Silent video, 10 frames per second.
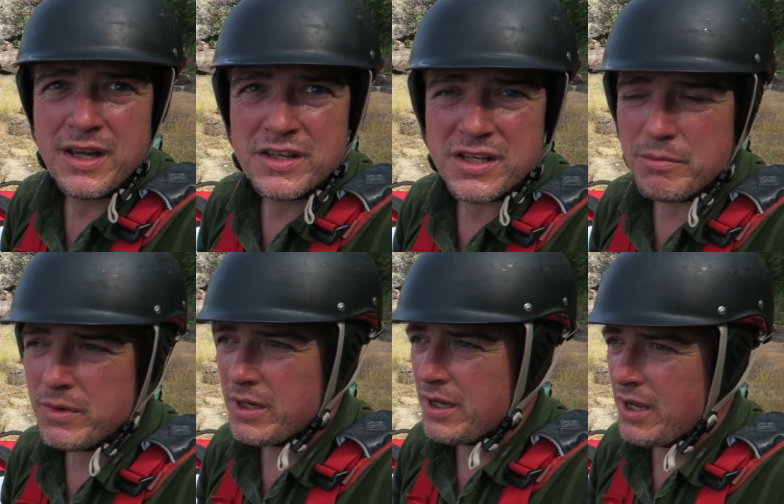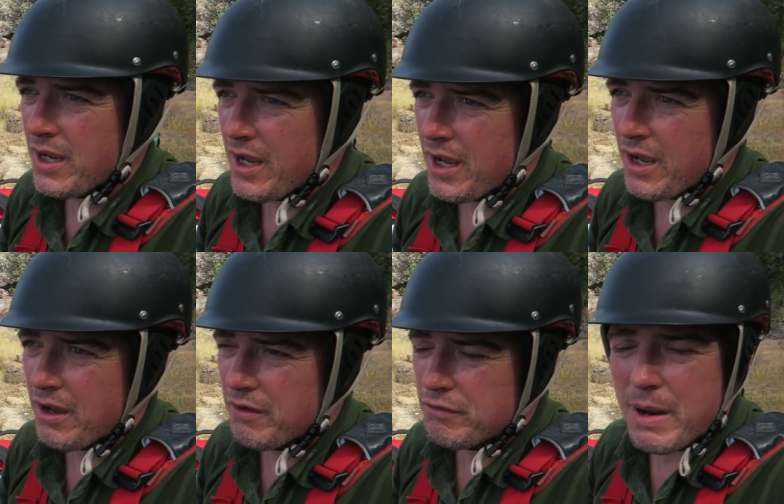Some
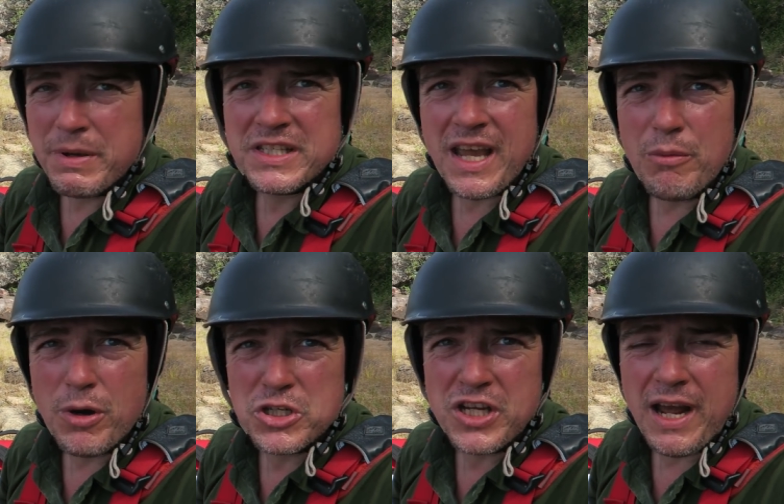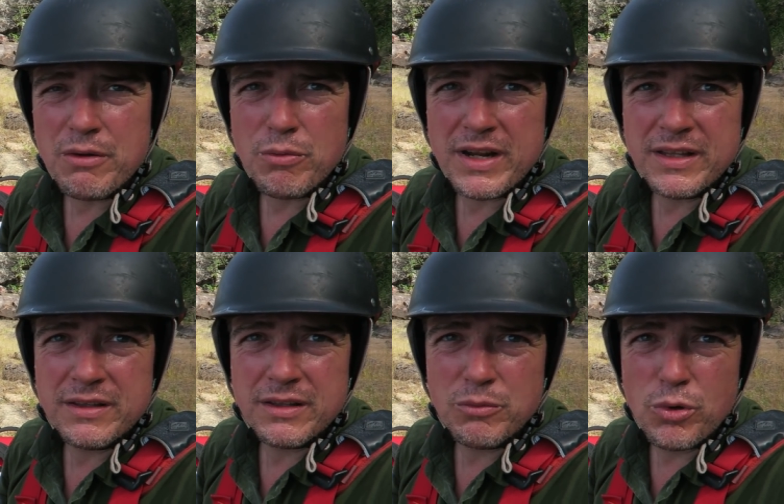rapids get washed out
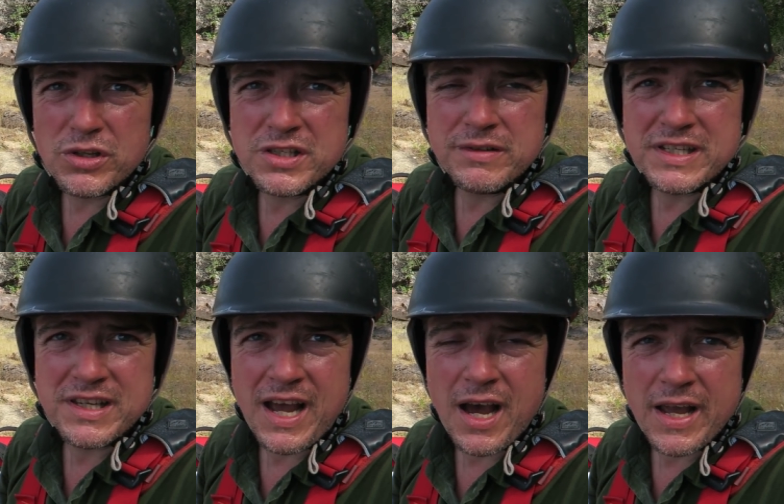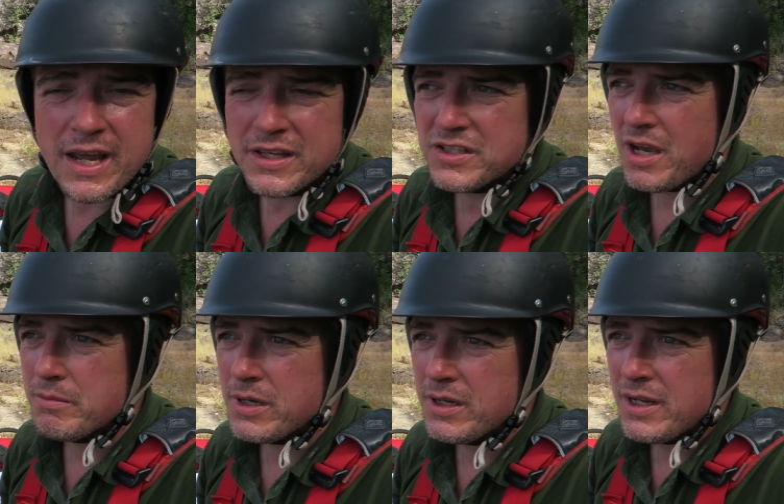when the water is higher.
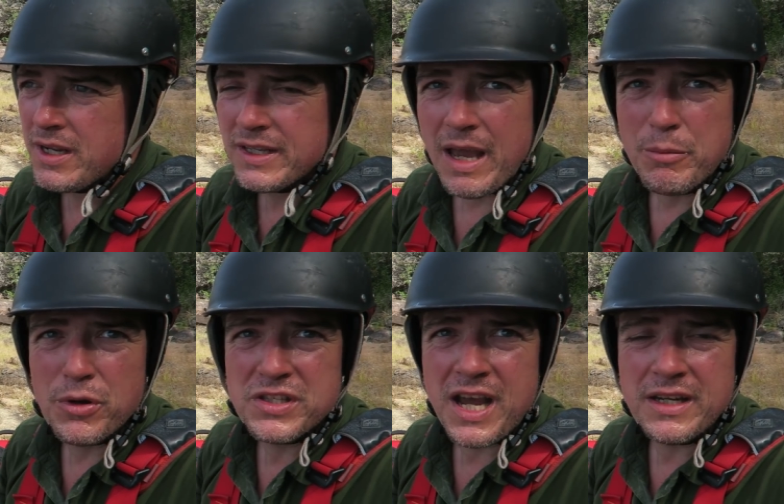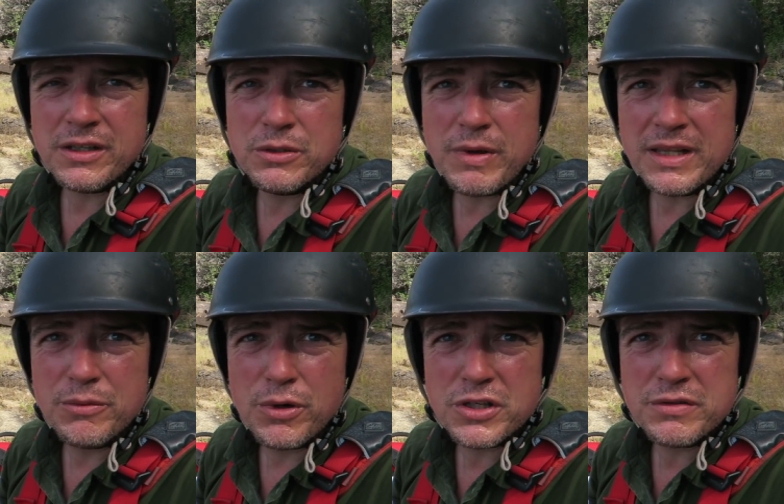Some get more technical when the
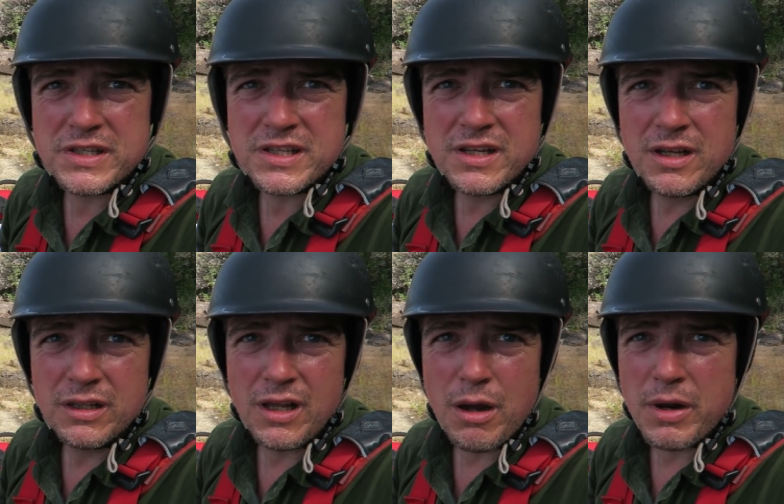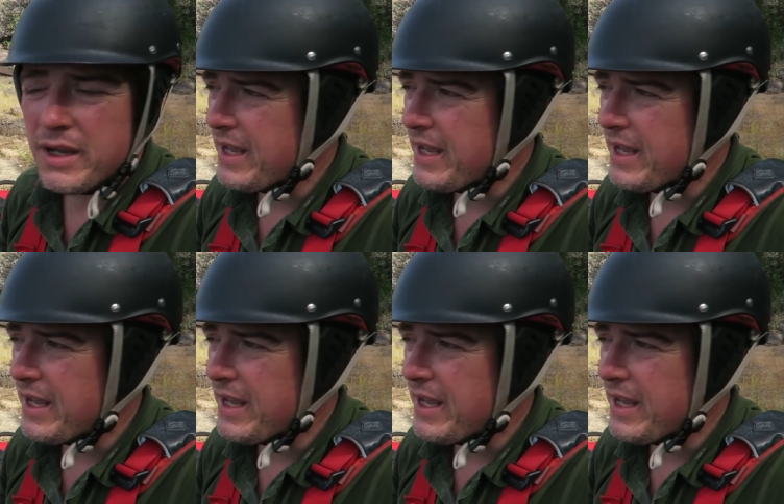water is lower.